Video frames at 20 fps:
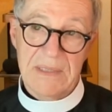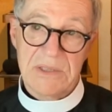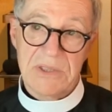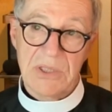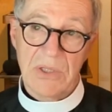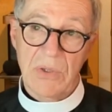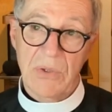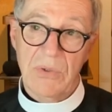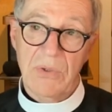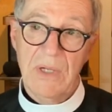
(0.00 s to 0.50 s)
And
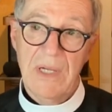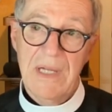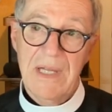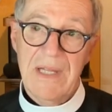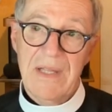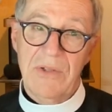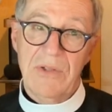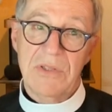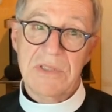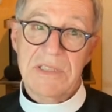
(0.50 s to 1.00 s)
so
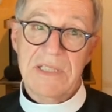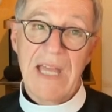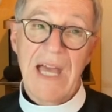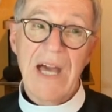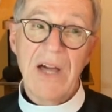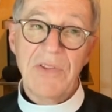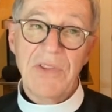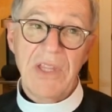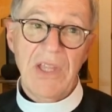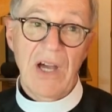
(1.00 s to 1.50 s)
there's
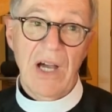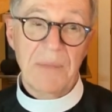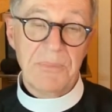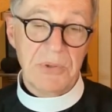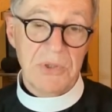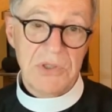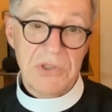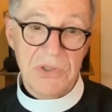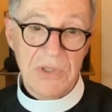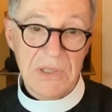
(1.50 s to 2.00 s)
now the
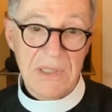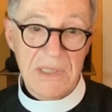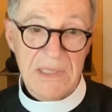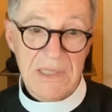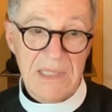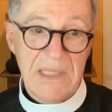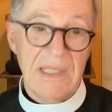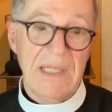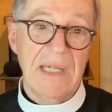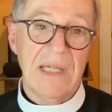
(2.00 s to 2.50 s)

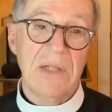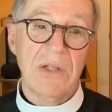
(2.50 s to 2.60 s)
opportunity to